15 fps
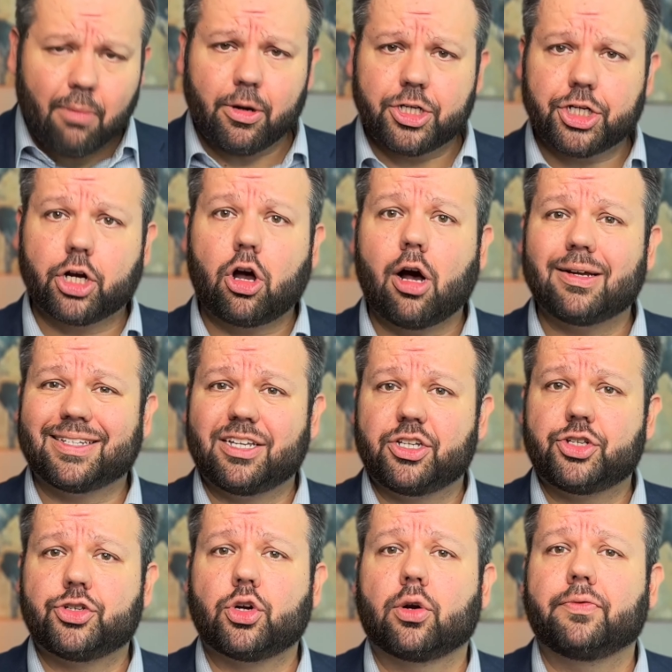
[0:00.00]
much it costs to
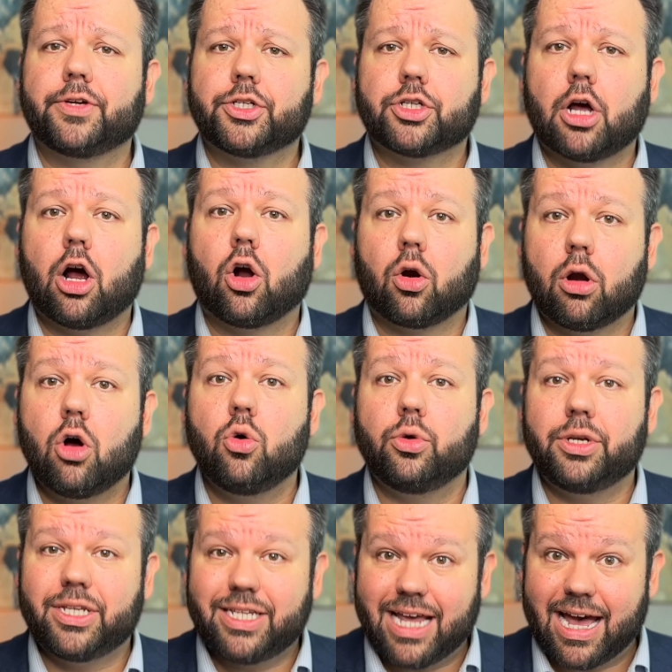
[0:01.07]
service our
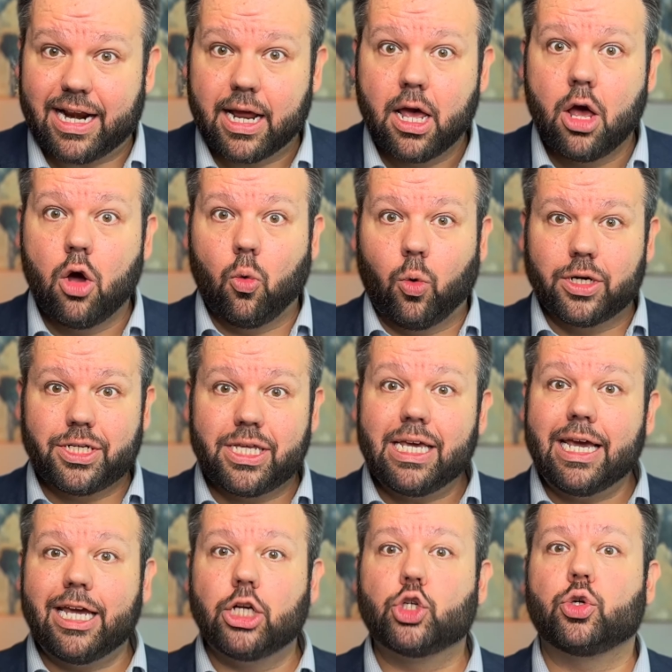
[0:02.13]
own debt. What's the
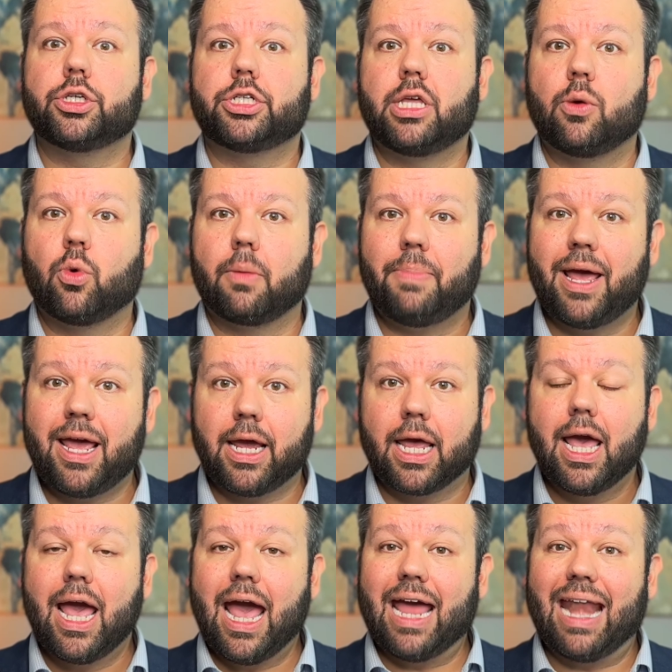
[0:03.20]
interest that we're paying
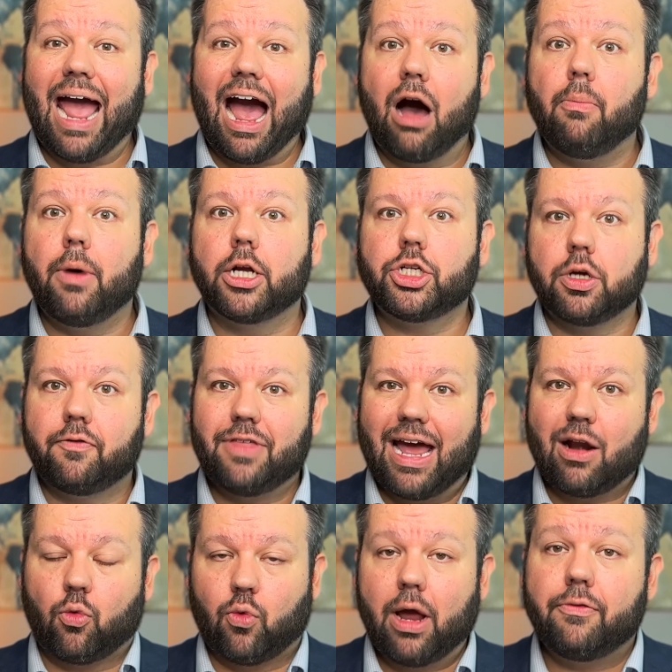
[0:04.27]
and how much of
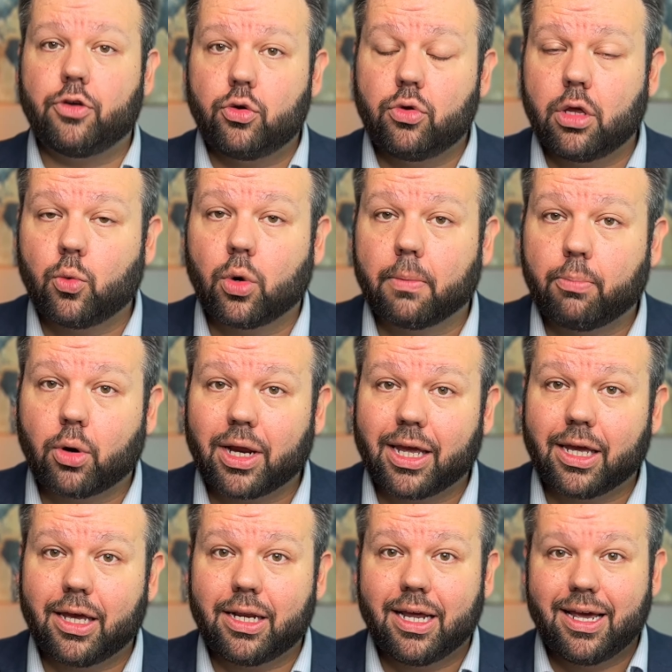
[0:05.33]
that revenue that we're
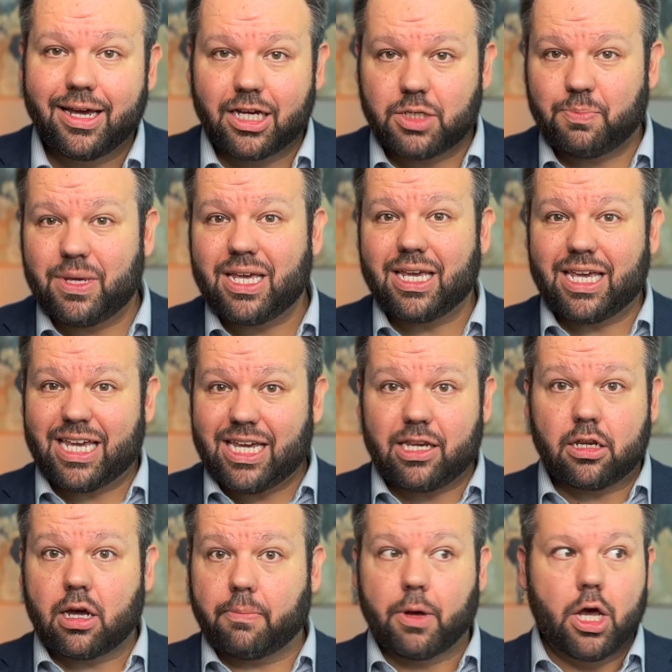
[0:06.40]
bringing in is being
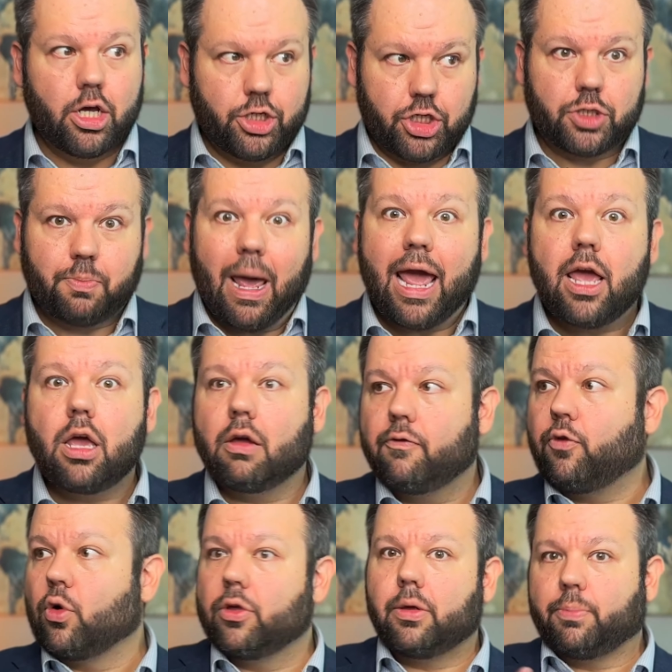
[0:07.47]
eaten up just paying
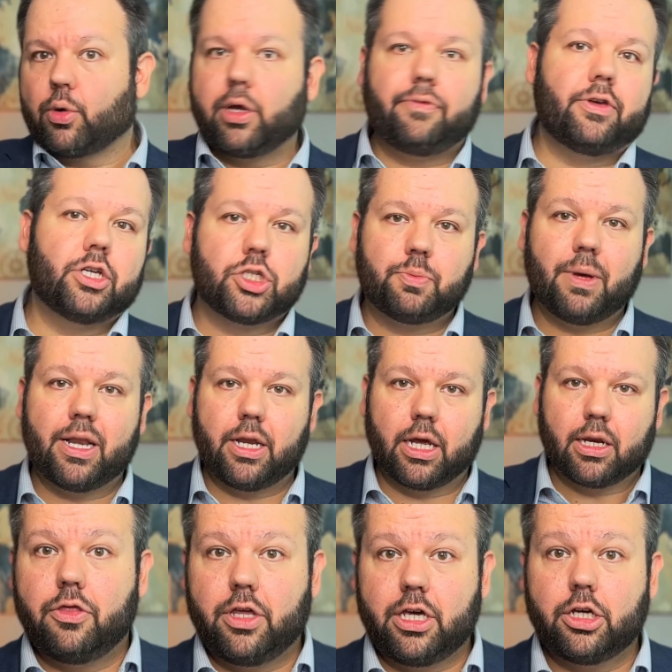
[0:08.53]
for the previous previous spending.
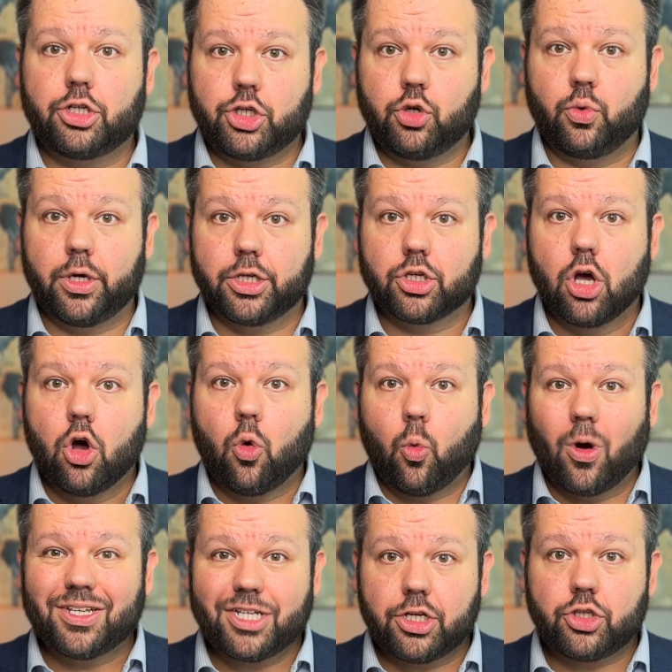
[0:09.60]
The issue is,
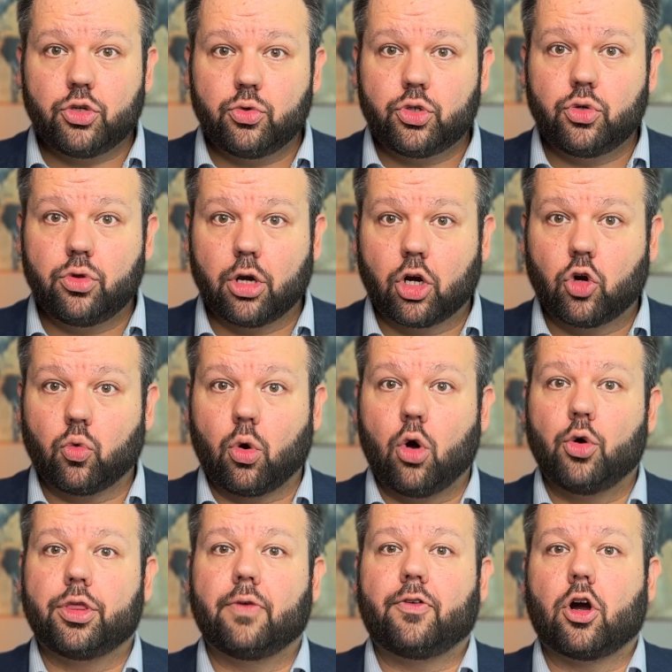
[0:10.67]
what's it do to the
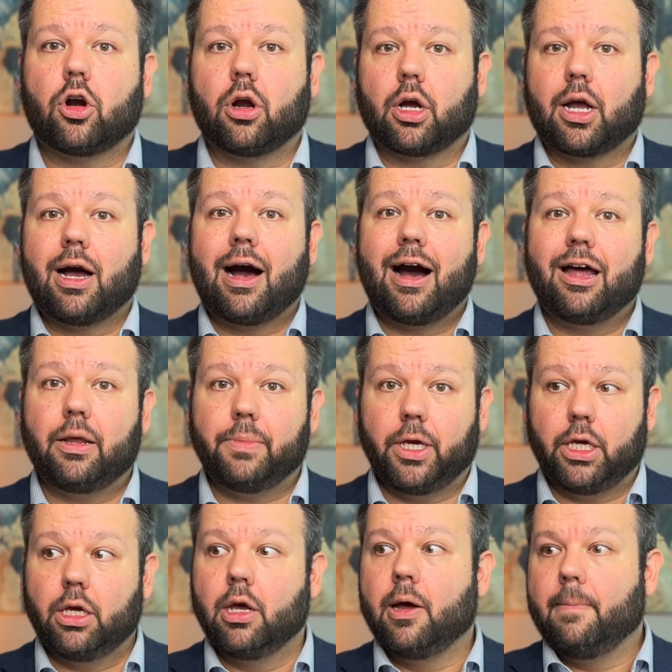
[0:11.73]
growth of our
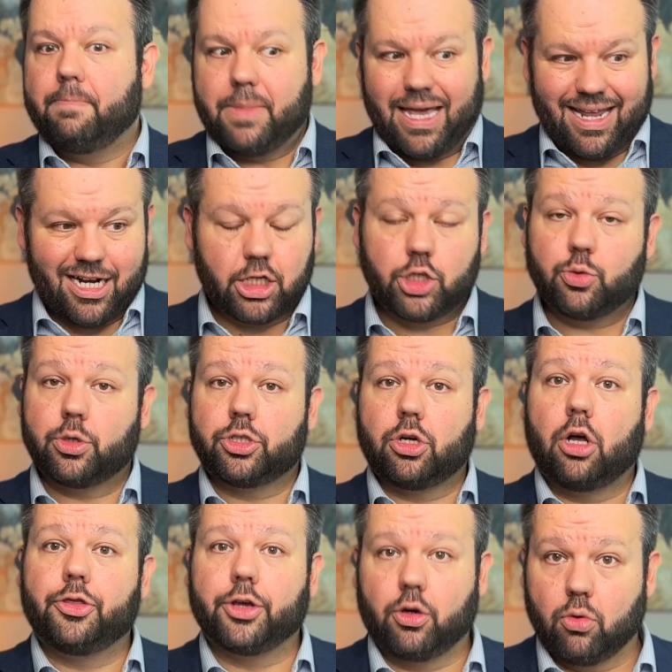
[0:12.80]
economy and as a
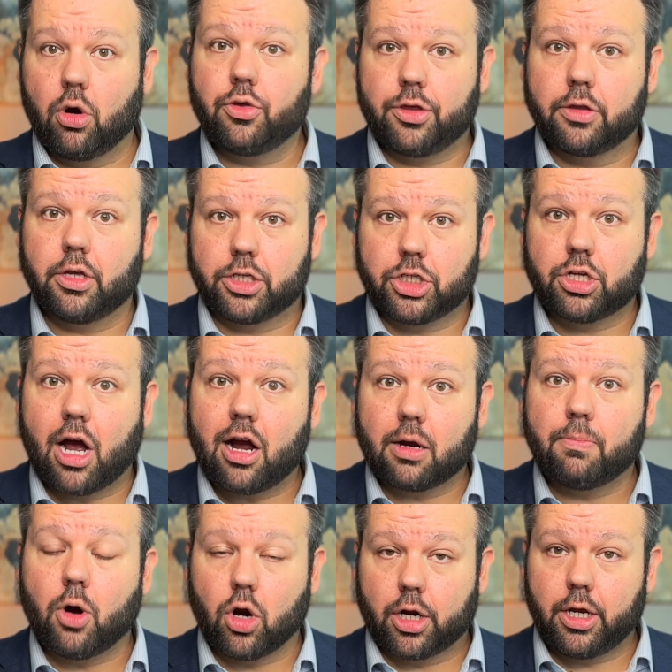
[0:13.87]
result, the growth of the stock
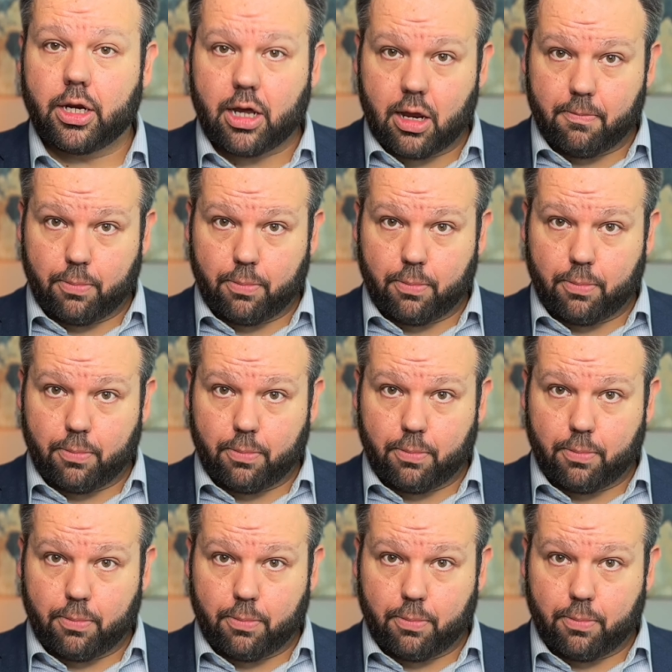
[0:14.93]
market and